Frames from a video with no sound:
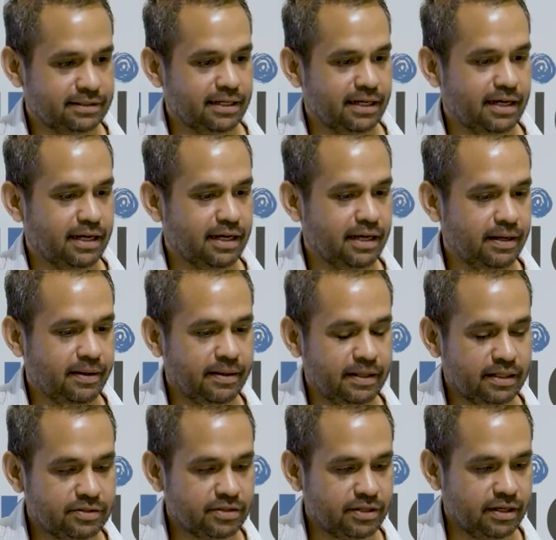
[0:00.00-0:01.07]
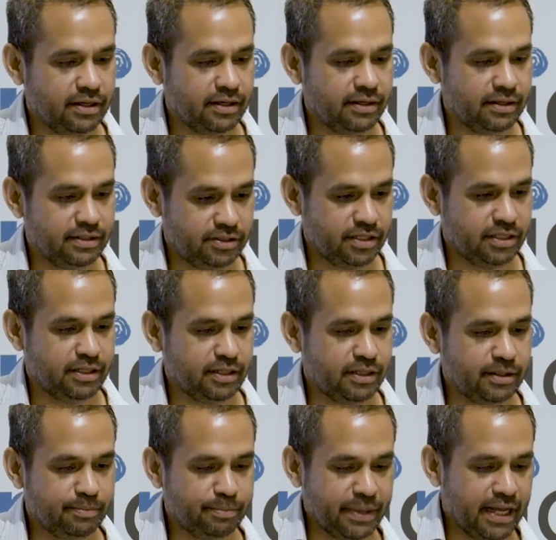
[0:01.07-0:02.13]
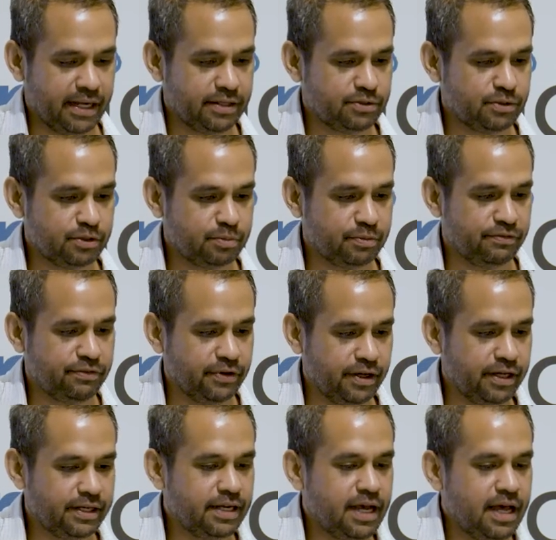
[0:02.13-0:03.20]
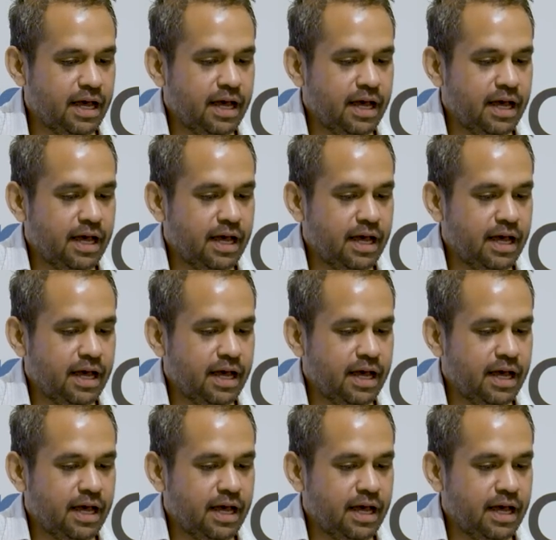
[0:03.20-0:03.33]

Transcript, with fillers: Uh, so gender balance was preferred.